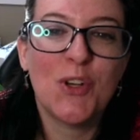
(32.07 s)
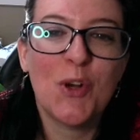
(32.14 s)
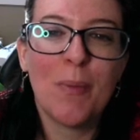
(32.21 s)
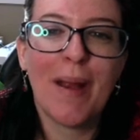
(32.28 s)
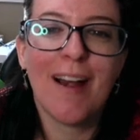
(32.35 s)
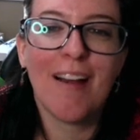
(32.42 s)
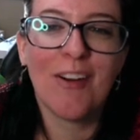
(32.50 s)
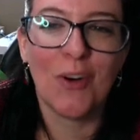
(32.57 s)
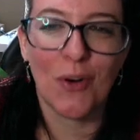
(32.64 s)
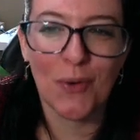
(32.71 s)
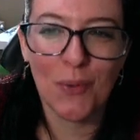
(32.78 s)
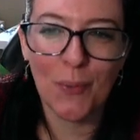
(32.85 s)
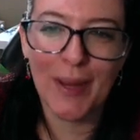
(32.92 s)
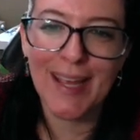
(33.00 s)

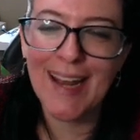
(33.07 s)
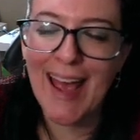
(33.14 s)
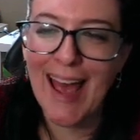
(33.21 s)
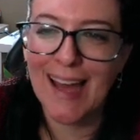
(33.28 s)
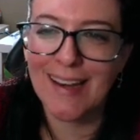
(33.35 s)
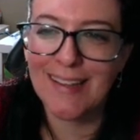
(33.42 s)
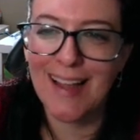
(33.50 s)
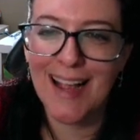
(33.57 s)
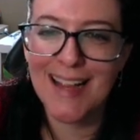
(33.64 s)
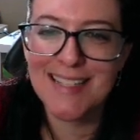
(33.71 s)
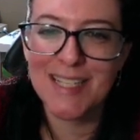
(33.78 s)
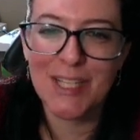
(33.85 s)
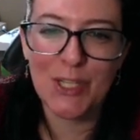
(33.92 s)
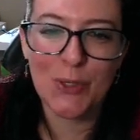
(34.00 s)
numerical. We can analyze
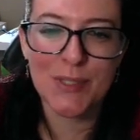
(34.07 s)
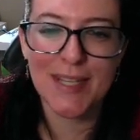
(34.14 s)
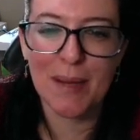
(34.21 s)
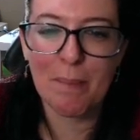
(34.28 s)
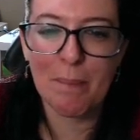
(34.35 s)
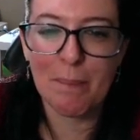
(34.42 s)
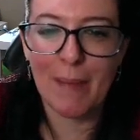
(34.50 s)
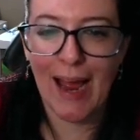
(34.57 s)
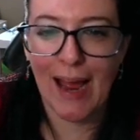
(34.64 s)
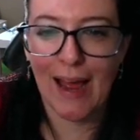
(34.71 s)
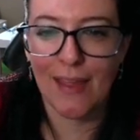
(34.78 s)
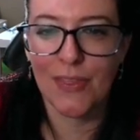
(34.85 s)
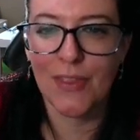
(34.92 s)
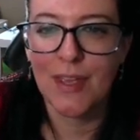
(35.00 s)
it using math.
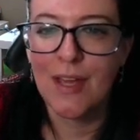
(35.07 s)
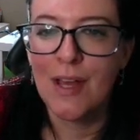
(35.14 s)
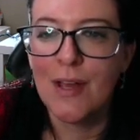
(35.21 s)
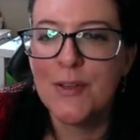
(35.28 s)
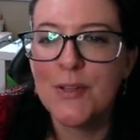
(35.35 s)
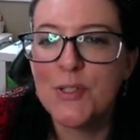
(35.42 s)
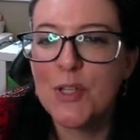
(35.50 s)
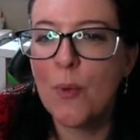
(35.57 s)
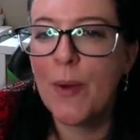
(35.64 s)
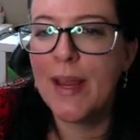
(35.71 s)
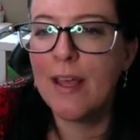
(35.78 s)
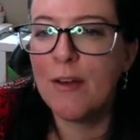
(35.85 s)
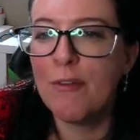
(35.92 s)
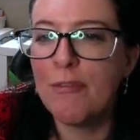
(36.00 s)
So we
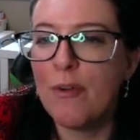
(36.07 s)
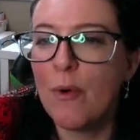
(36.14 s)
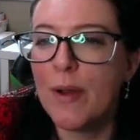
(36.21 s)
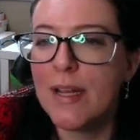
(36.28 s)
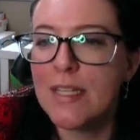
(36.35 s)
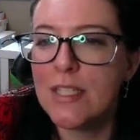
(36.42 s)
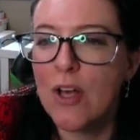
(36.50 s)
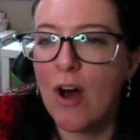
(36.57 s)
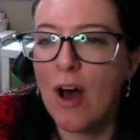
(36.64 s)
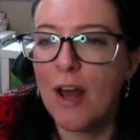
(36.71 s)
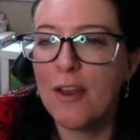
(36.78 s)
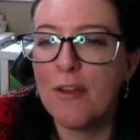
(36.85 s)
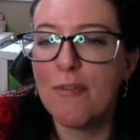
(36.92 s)
can focus on the